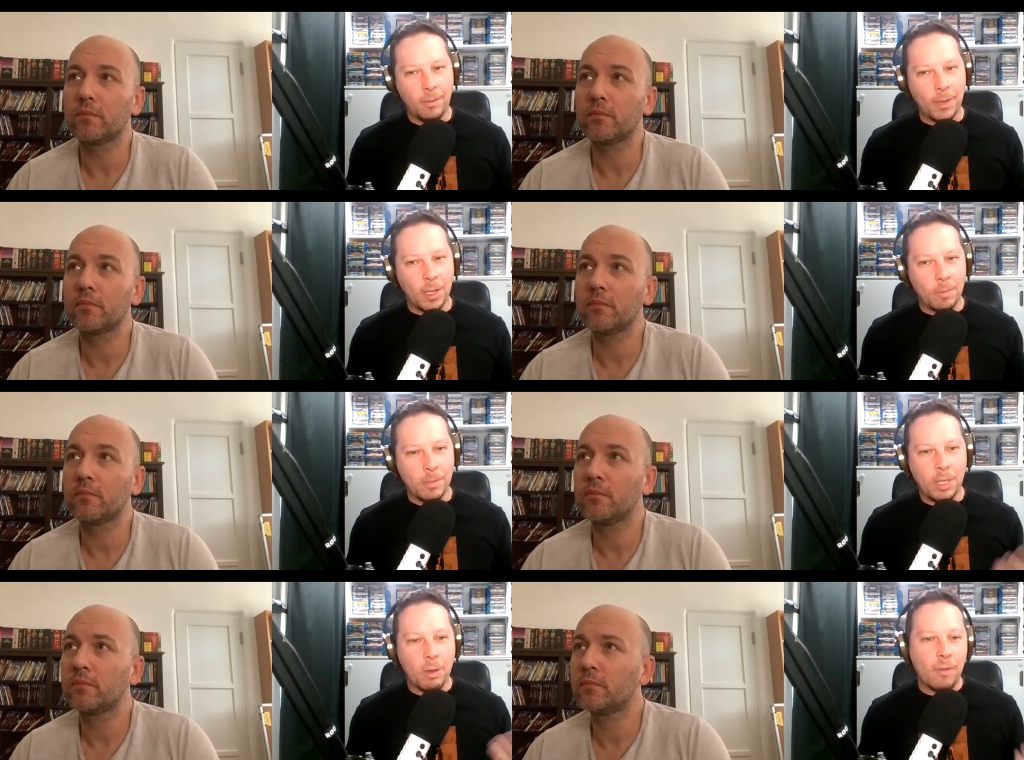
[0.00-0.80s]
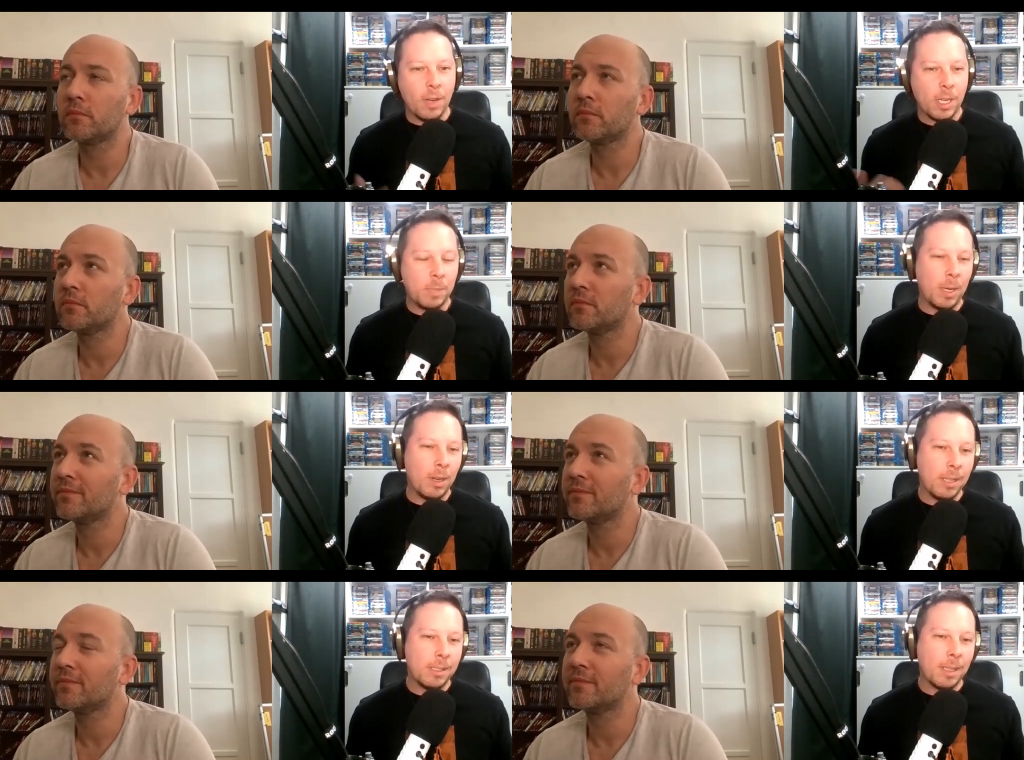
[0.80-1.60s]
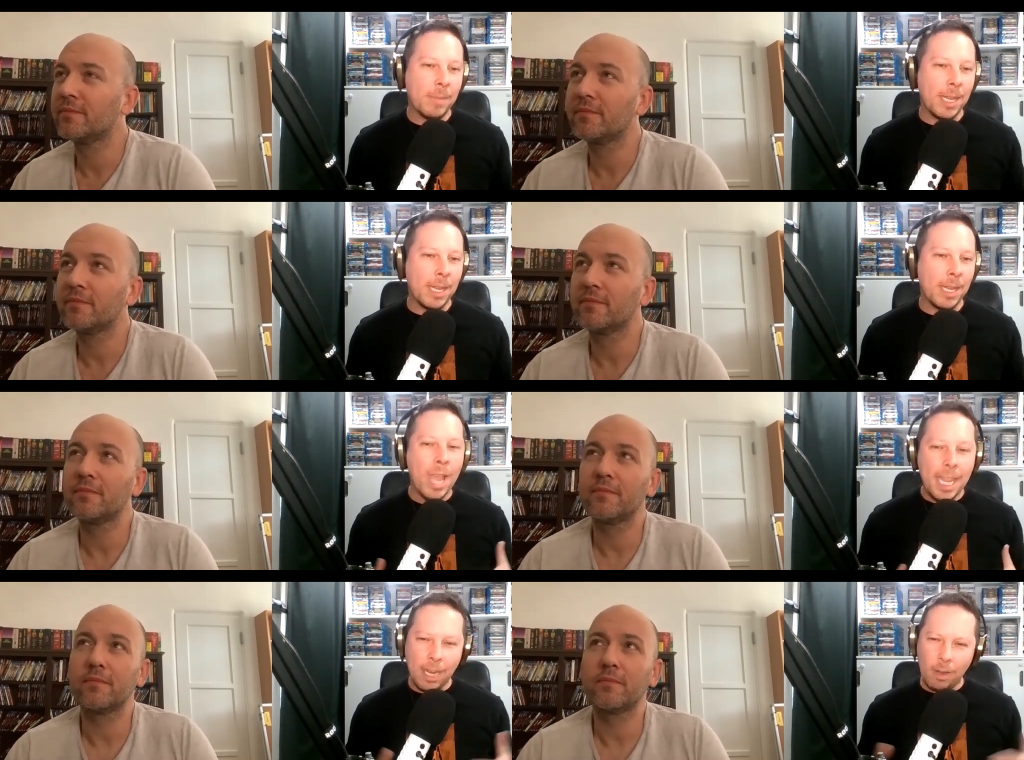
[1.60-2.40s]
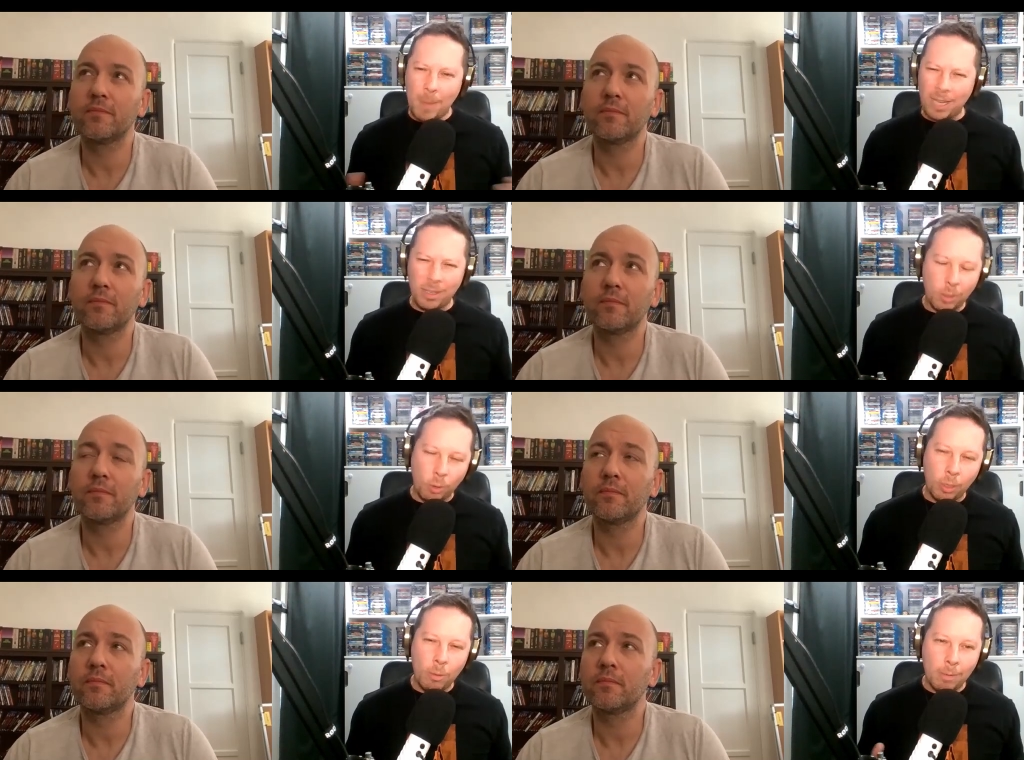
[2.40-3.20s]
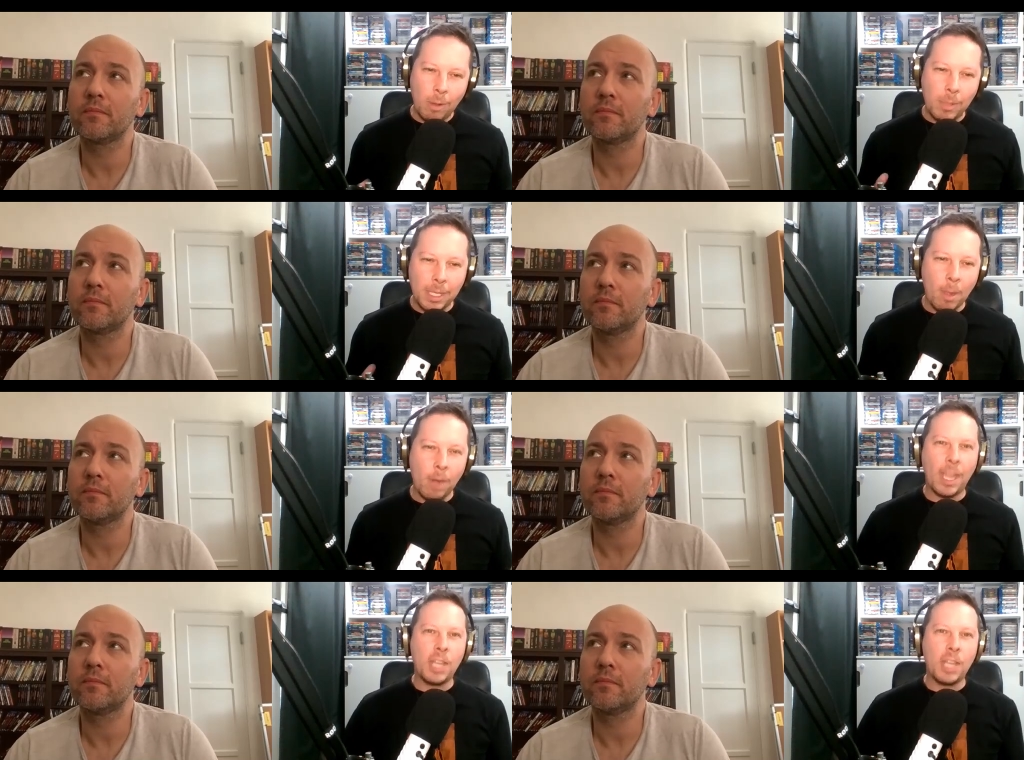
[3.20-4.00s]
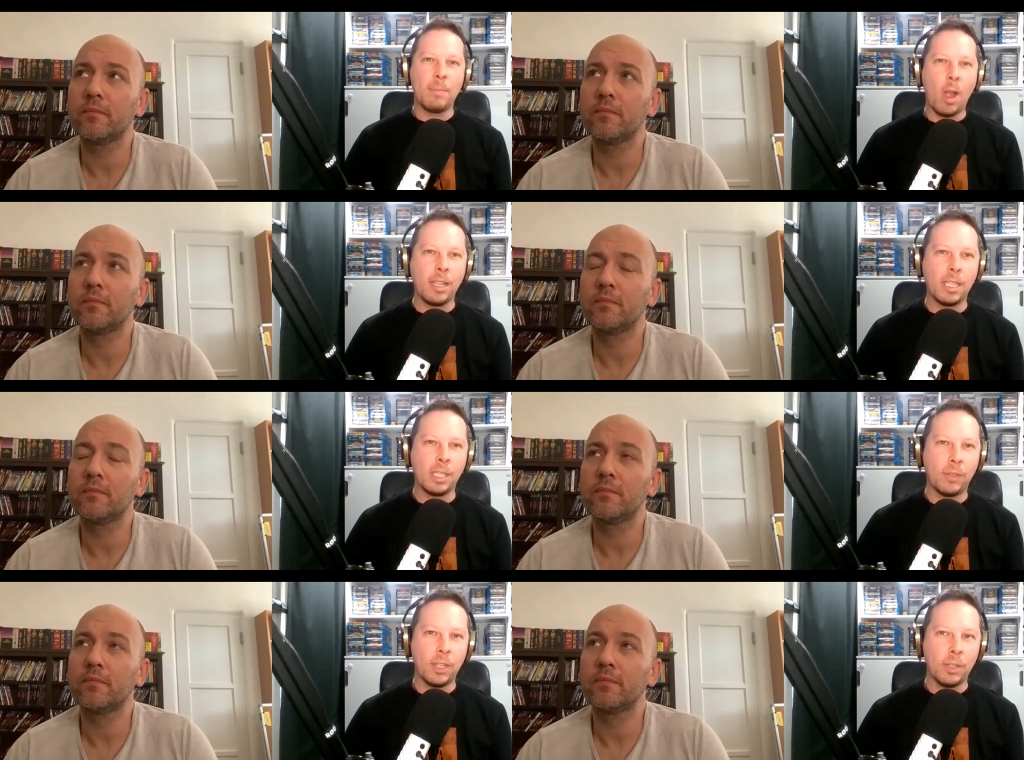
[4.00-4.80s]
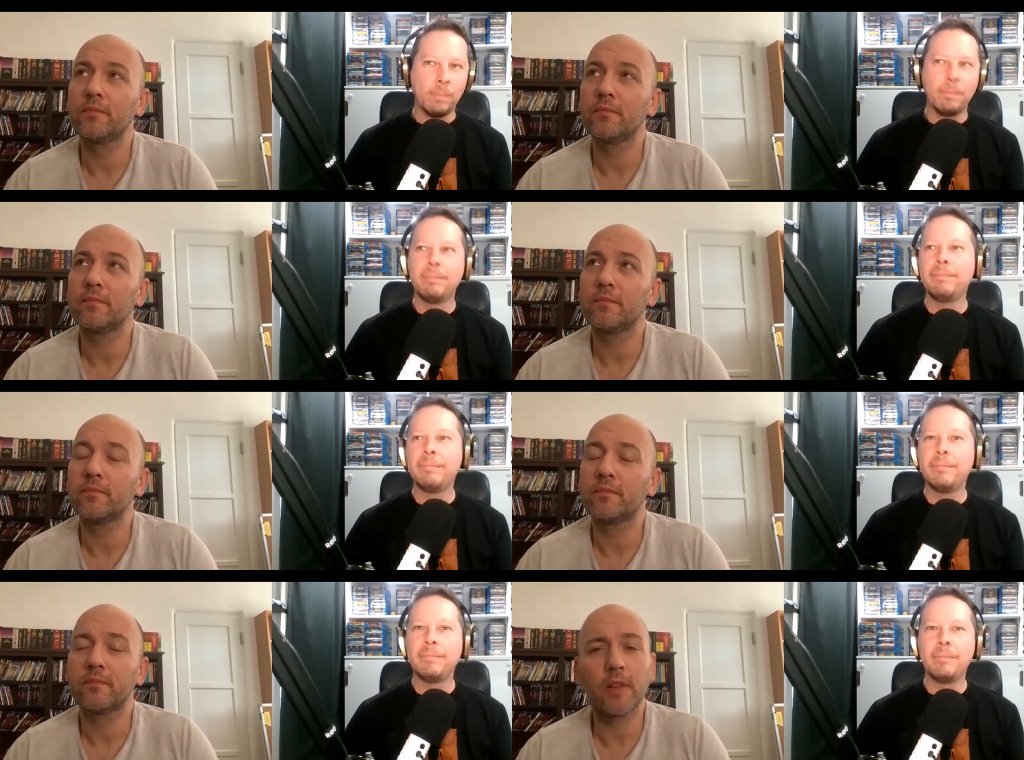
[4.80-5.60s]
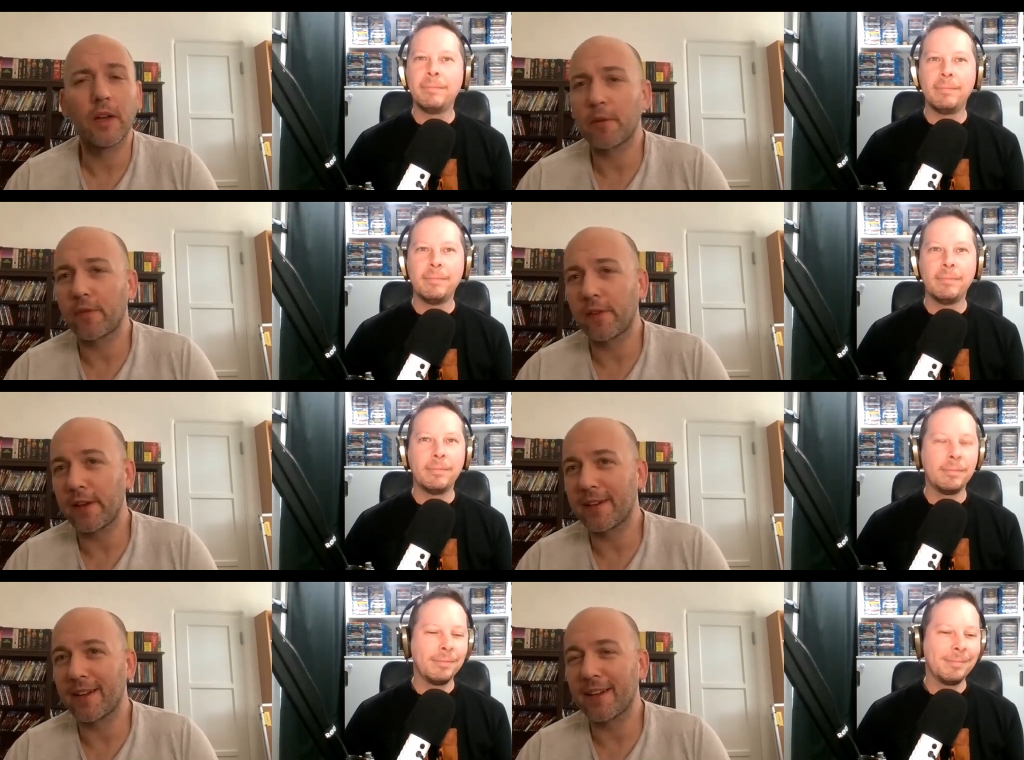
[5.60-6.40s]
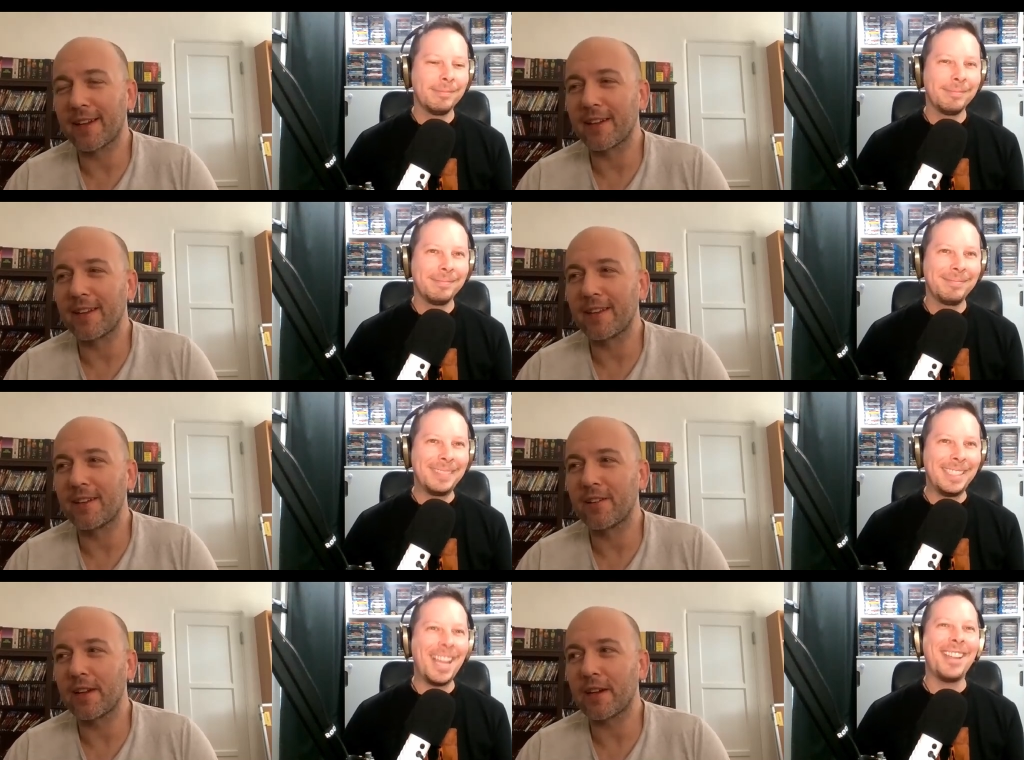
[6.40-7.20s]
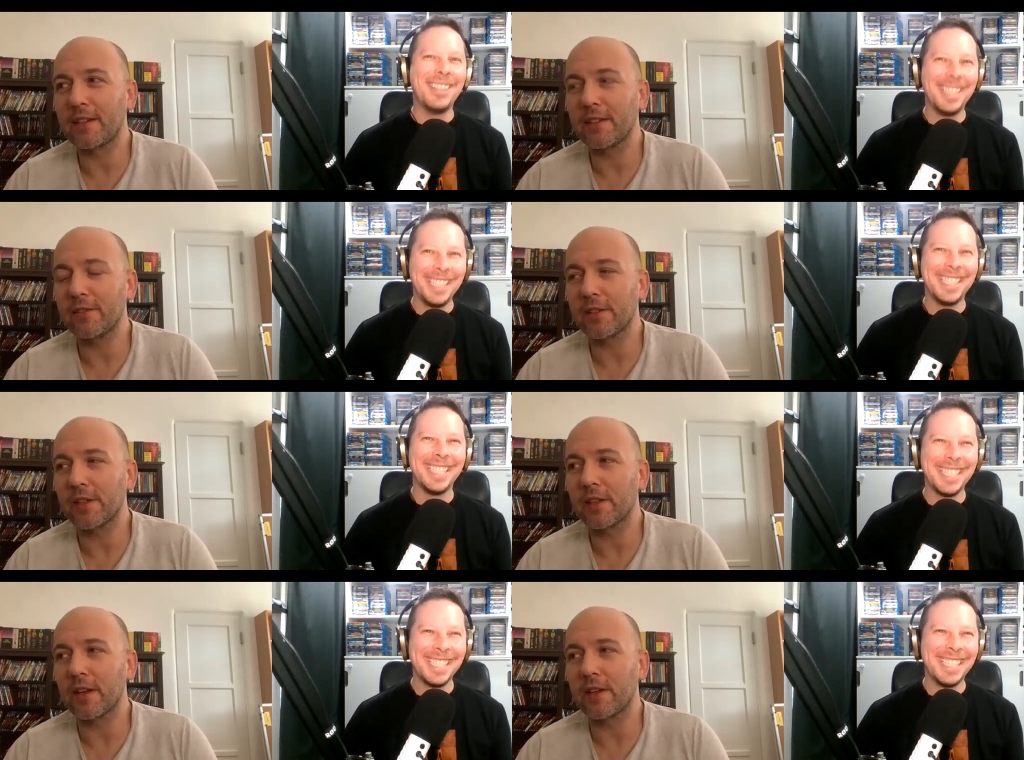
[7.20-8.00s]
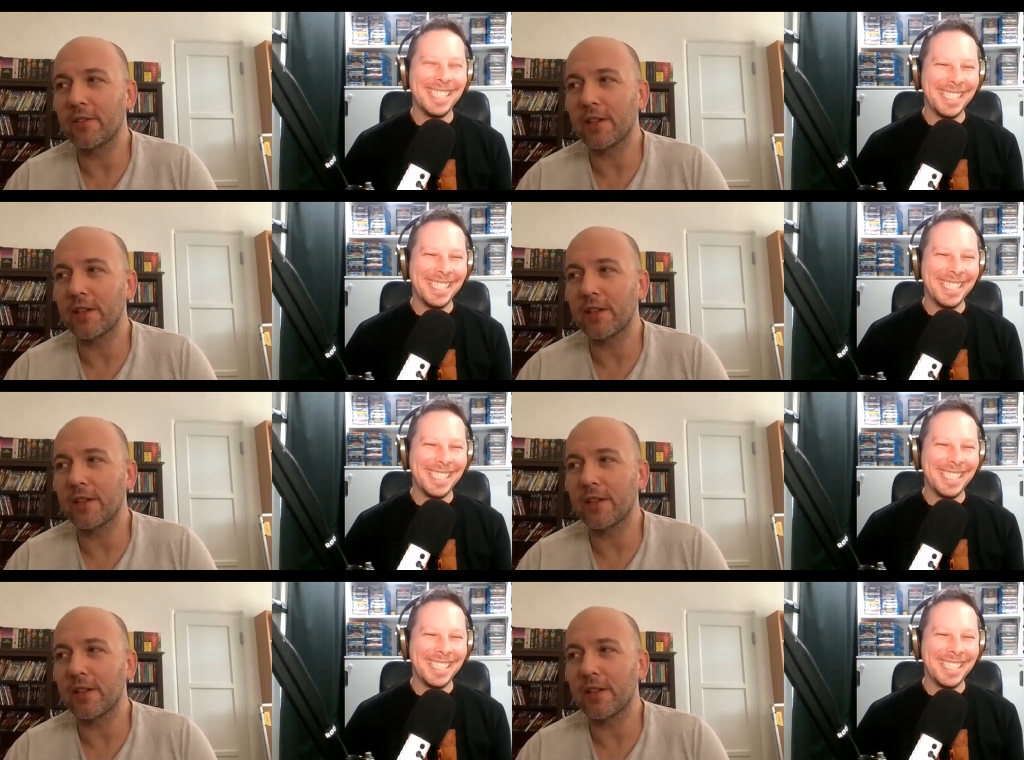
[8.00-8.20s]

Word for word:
Speaker 1: film did you ever experience something or hear about a story what, what was the motivation behind this film
Speaker 2: i'm afraid not I, you know no. I, I, don't take i don't